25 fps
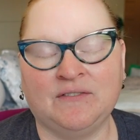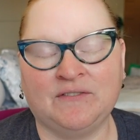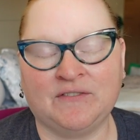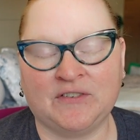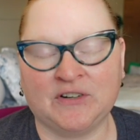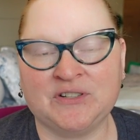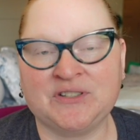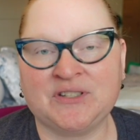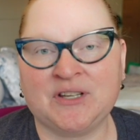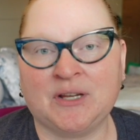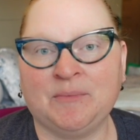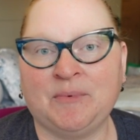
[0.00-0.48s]

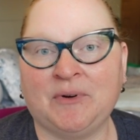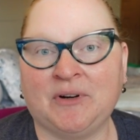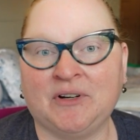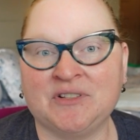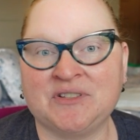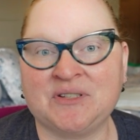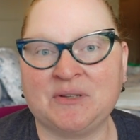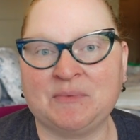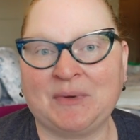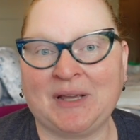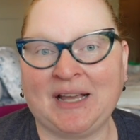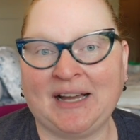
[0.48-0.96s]
First up are
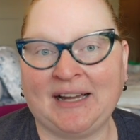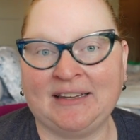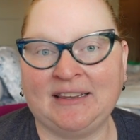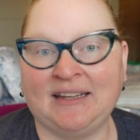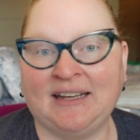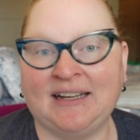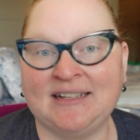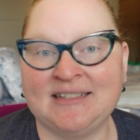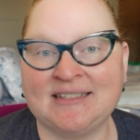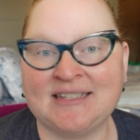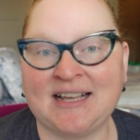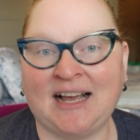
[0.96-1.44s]
some
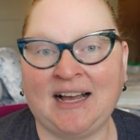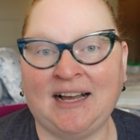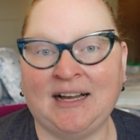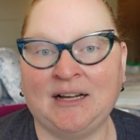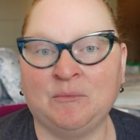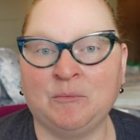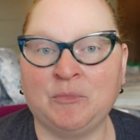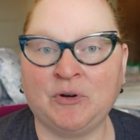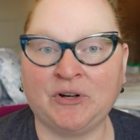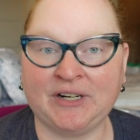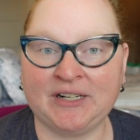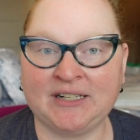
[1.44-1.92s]
guidelines
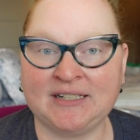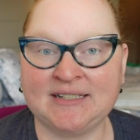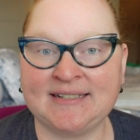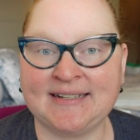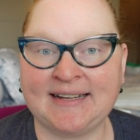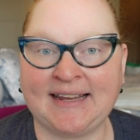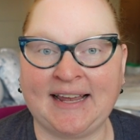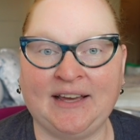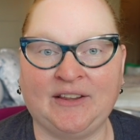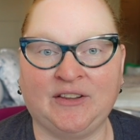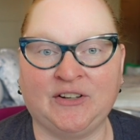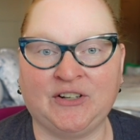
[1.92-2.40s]
on putting
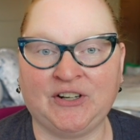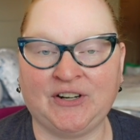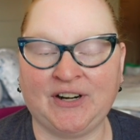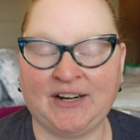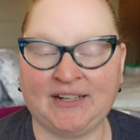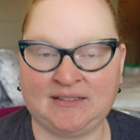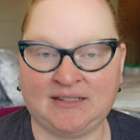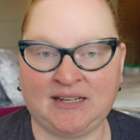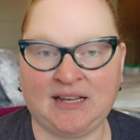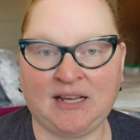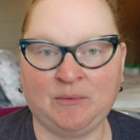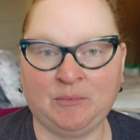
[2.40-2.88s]
together
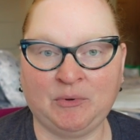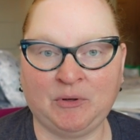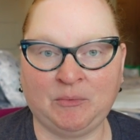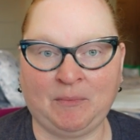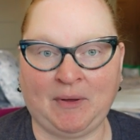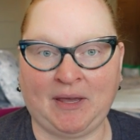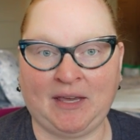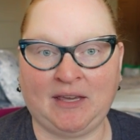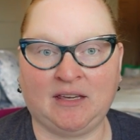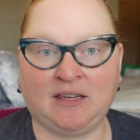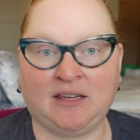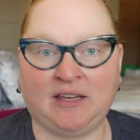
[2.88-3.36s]
a table
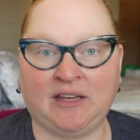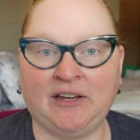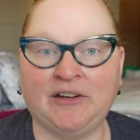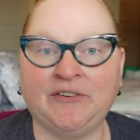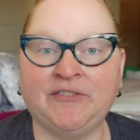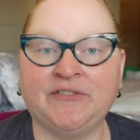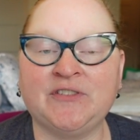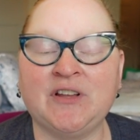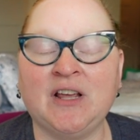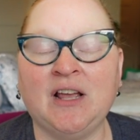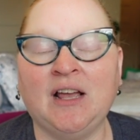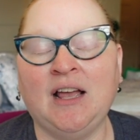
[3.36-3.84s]
mate
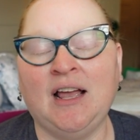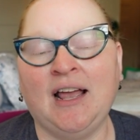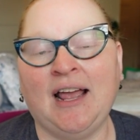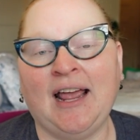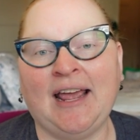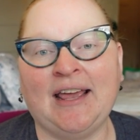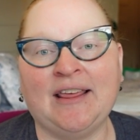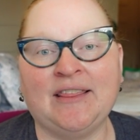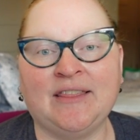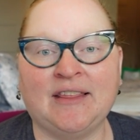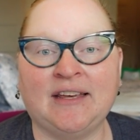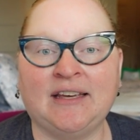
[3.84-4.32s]
gift,
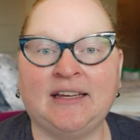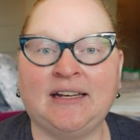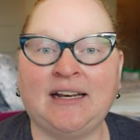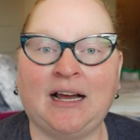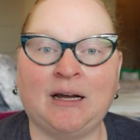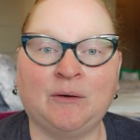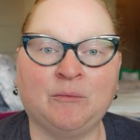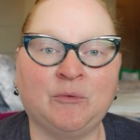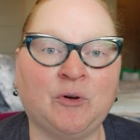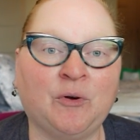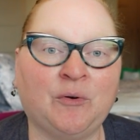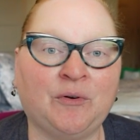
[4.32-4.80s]
and then
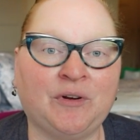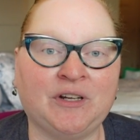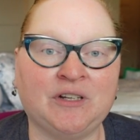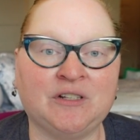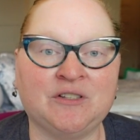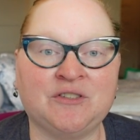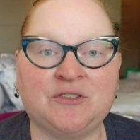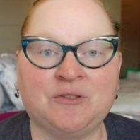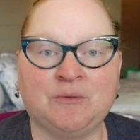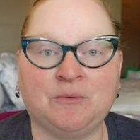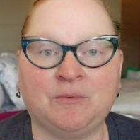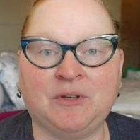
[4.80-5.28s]
I'm going
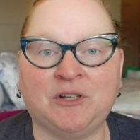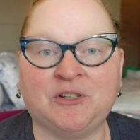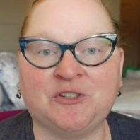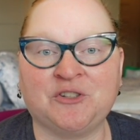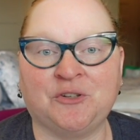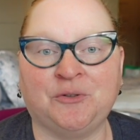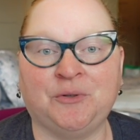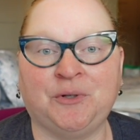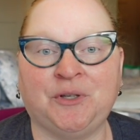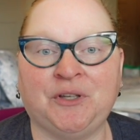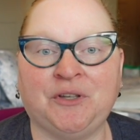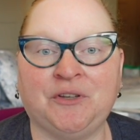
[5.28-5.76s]
to be
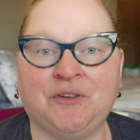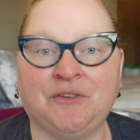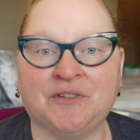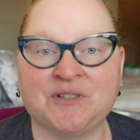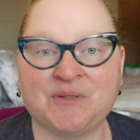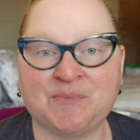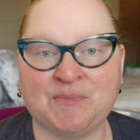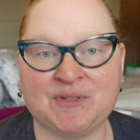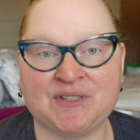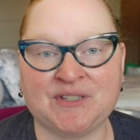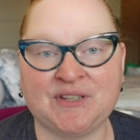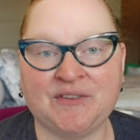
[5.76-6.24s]
showing you
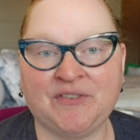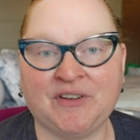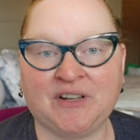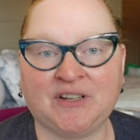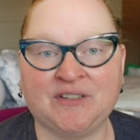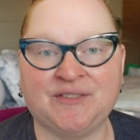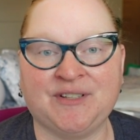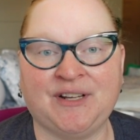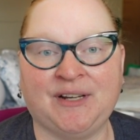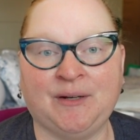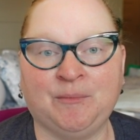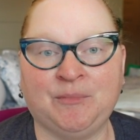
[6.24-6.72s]
specific
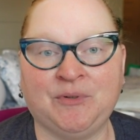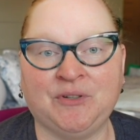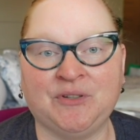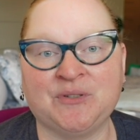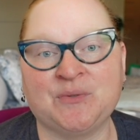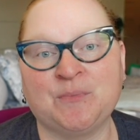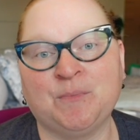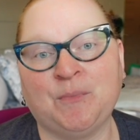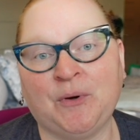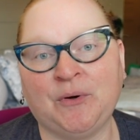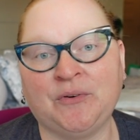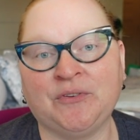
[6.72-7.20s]

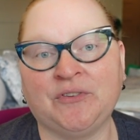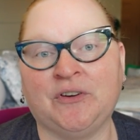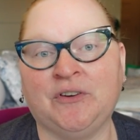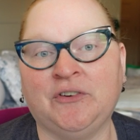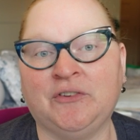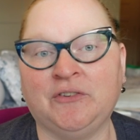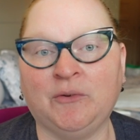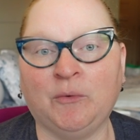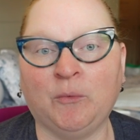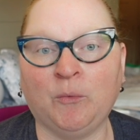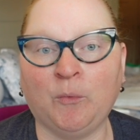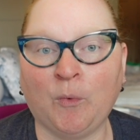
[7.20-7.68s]
examples both of
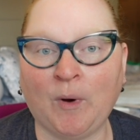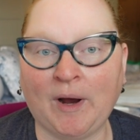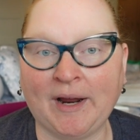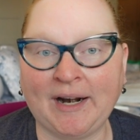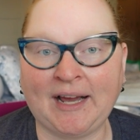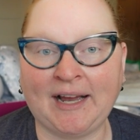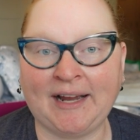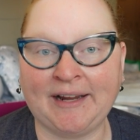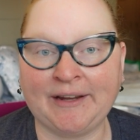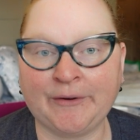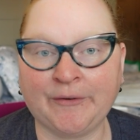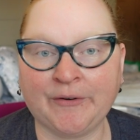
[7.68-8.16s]
what
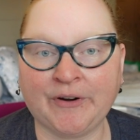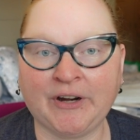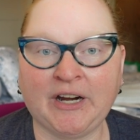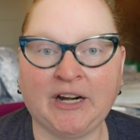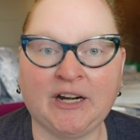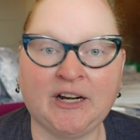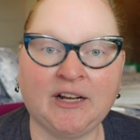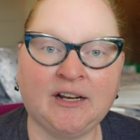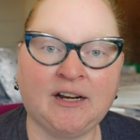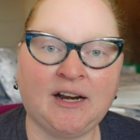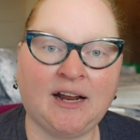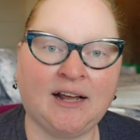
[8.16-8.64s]
I
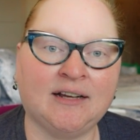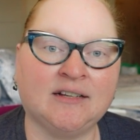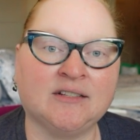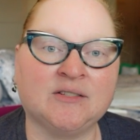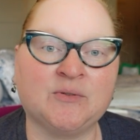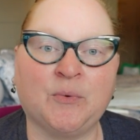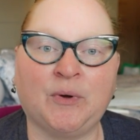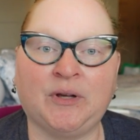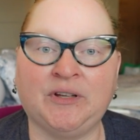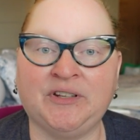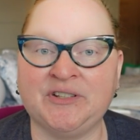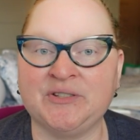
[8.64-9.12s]
created
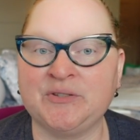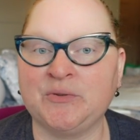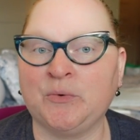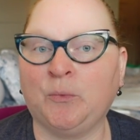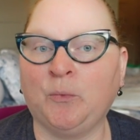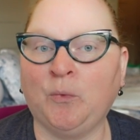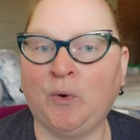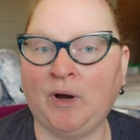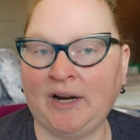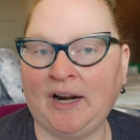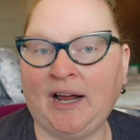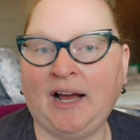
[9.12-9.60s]
as well as
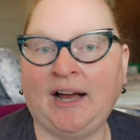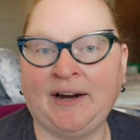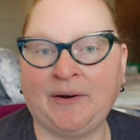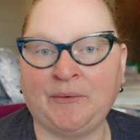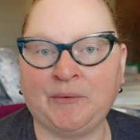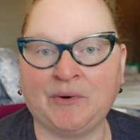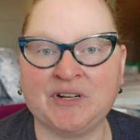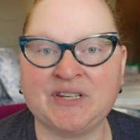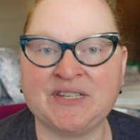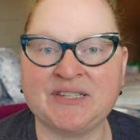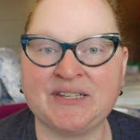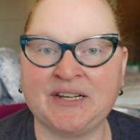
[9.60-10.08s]
what I
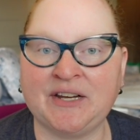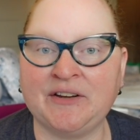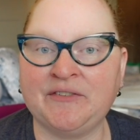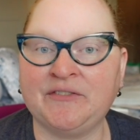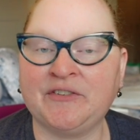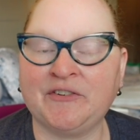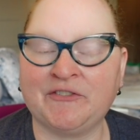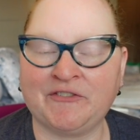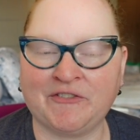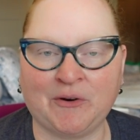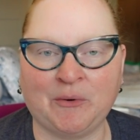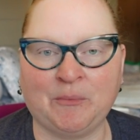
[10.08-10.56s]

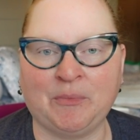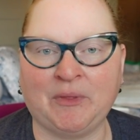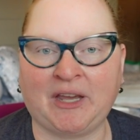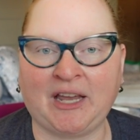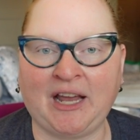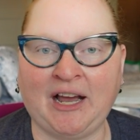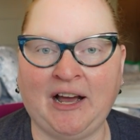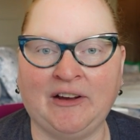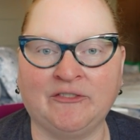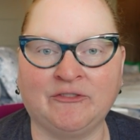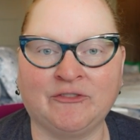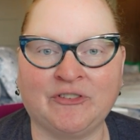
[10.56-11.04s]
received from the
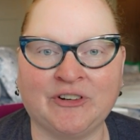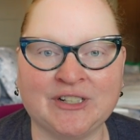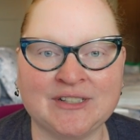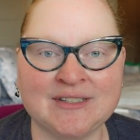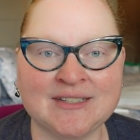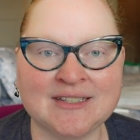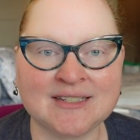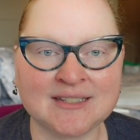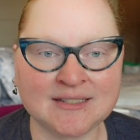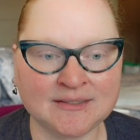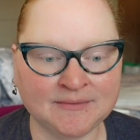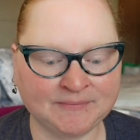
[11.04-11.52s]

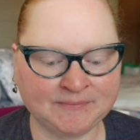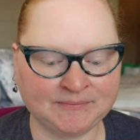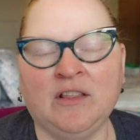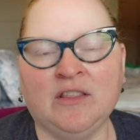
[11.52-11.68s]
conference.